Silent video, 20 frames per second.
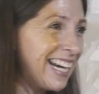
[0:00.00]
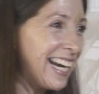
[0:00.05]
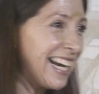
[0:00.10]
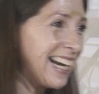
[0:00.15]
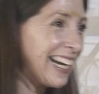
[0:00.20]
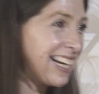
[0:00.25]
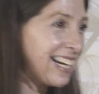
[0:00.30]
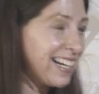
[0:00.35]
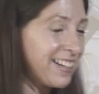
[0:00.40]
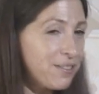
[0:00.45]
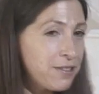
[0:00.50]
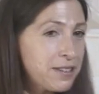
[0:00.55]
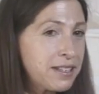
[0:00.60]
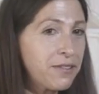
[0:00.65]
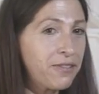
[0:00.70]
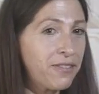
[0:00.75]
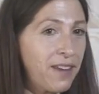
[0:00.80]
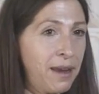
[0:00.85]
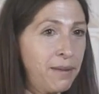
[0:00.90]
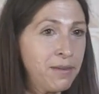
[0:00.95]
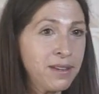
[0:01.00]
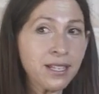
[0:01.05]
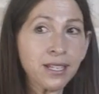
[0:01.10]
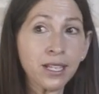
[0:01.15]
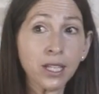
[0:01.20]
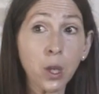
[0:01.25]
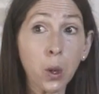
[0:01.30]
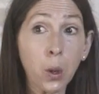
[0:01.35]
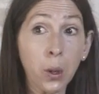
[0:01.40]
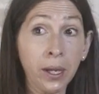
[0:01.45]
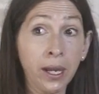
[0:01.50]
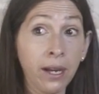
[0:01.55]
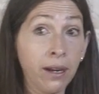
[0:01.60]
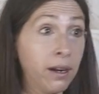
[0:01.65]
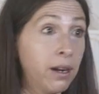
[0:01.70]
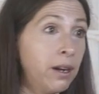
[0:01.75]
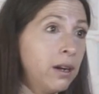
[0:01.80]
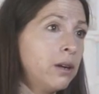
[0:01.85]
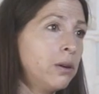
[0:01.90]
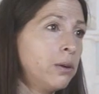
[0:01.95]
uh, who is a famous
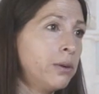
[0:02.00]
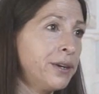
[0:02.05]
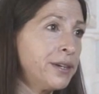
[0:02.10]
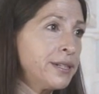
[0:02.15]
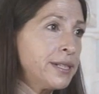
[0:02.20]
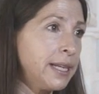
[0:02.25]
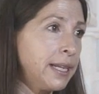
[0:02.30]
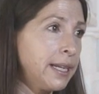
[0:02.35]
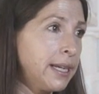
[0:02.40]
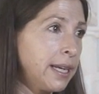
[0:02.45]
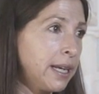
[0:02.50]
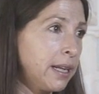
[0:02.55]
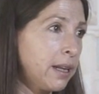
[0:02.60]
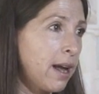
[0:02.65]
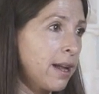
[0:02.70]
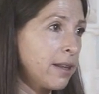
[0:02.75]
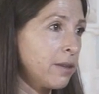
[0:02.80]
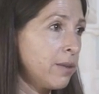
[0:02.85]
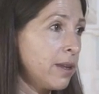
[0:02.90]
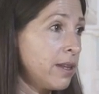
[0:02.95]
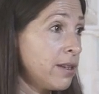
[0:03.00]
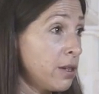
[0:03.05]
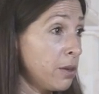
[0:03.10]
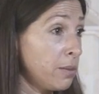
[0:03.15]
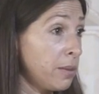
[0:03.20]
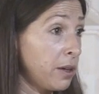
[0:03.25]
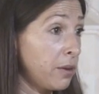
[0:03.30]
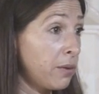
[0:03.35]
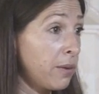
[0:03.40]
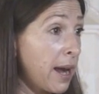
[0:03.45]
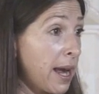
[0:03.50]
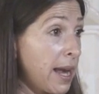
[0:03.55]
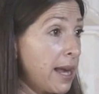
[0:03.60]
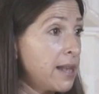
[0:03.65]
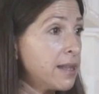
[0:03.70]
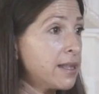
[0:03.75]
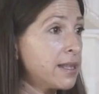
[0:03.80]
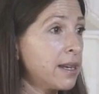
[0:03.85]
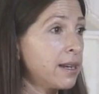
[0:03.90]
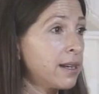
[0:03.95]
lawyer who are dealing a lot with human
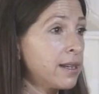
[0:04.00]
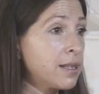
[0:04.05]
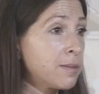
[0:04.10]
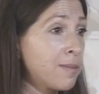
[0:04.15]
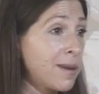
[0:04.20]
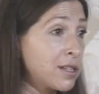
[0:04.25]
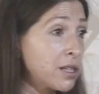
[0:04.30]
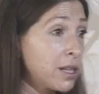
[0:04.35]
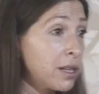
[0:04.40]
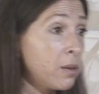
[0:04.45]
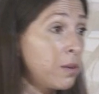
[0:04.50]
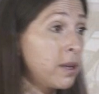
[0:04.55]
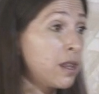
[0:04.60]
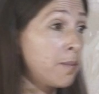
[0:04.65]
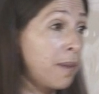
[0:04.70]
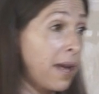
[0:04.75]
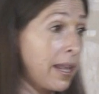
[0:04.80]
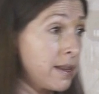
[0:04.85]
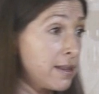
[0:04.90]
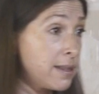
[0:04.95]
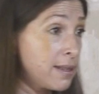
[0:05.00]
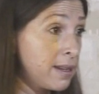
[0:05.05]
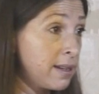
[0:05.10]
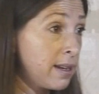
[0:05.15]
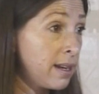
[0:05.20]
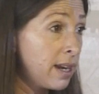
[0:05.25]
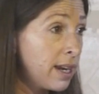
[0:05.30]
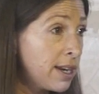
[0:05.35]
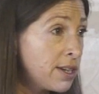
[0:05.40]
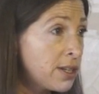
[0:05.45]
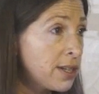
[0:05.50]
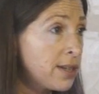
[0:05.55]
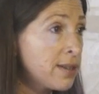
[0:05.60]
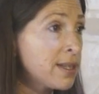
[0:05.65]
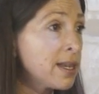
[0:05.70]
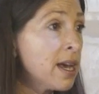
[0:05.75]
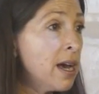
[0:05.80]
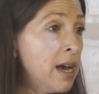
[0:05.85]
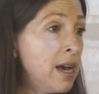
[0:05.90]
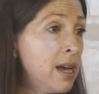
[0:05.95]
rights and especially with Palestinian
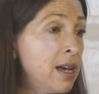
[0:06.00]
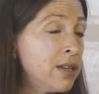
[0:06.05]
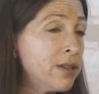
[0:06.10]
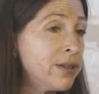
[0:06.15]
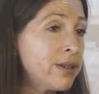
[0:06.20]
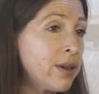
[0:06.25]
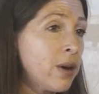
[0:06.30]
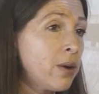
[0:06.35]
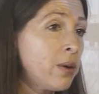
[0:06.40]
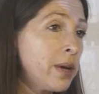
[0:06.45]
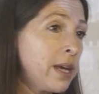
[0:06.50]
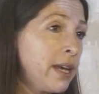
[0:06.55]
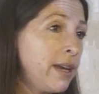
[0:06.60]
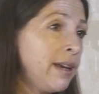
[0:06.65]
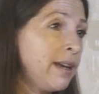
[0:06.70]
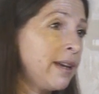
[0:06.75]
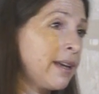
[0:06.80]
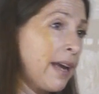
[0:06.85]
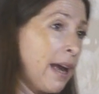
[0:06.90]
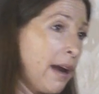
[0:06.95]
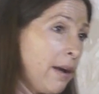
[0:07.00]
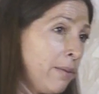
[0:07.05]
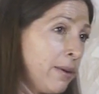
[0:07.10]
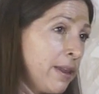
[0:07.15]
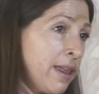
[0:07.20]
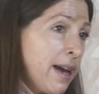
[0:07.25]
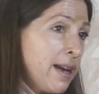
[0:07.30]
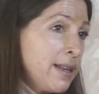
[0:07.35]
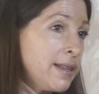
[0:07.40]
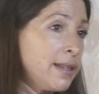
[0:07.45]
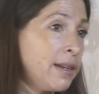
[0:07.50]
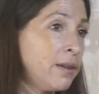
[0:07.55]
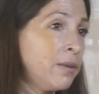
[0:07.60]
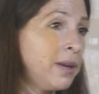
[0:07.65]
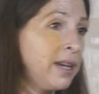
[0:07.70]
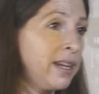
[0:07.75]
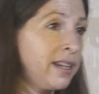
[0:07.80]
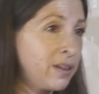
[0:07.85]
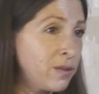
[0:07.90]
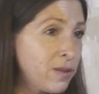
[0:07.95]
issues. So he came with us and
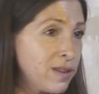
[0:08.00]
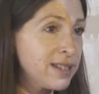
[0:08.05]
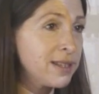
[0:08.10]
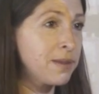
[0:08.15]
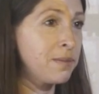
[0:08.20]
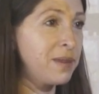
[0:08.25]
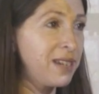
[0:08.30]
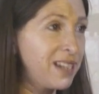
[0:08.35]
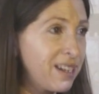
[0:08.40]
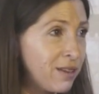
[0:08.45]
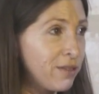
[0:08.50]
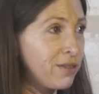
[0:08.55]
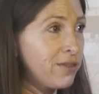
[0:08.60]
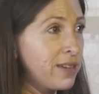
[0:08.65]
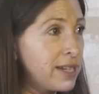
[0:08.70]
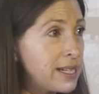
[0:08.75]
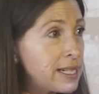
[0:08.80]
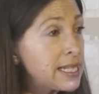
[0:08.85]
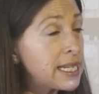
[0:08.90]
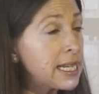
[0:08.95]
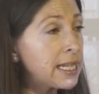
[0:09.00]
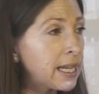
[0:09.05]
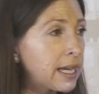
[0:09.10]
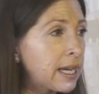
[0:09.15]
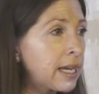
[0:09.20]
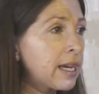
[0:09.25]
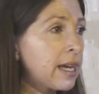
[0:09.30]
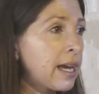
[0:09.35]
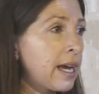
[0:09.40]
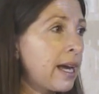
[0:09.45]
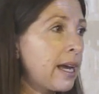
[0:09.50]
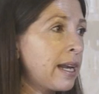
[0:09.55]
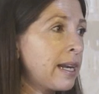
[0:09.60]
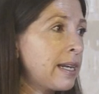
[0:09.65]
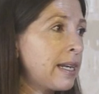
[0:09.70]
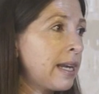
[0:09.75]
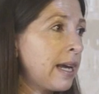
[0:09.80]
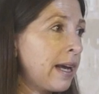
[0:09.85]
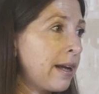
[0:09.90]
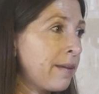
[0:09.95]
we, it was a bit of a dealing.
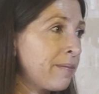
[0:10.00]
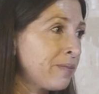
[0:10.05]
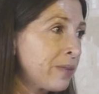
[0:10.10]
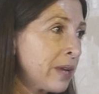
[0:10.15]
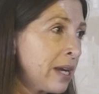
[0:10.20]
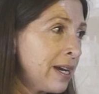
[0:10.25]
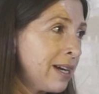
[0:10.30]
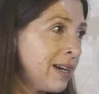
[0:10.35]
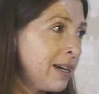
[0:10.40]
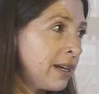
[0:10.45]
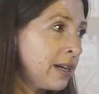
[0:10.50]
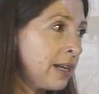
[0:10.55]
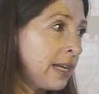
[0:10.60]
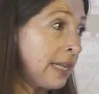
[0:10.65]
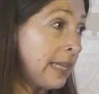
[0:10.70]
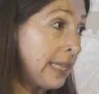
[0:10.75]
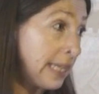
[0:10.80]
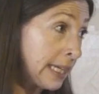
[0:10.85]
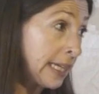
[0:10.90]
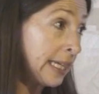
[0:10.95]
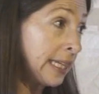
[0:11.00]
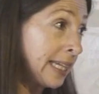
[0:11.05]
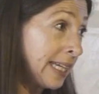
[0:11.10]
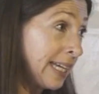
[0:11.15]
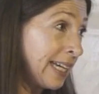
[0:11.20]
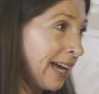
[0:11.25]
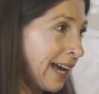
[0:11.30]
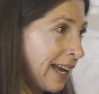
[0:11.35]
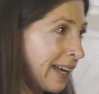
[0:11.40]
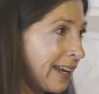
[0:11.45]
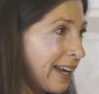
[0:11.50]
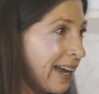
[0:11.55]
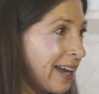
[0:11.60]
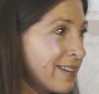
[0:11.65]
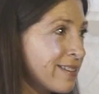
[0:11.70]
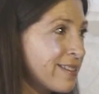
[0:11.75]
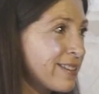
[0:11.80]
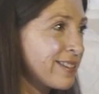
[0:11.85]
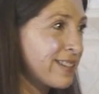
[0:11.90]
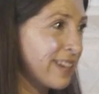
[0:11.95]
And um, legally, I
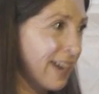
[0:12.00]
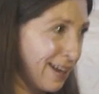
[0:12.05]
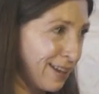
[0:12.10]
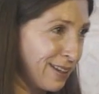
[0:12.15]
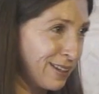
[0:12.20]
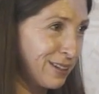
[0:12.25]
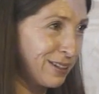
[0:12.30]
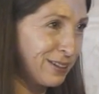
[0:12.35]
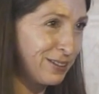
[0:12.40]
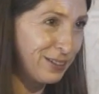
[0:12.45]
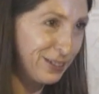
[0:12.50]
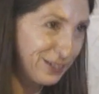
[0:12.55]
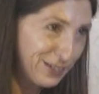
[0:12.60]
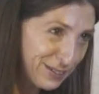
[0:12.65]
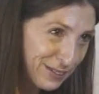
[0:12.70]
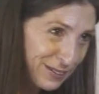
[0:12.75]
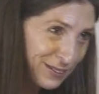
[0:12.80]
can't tell you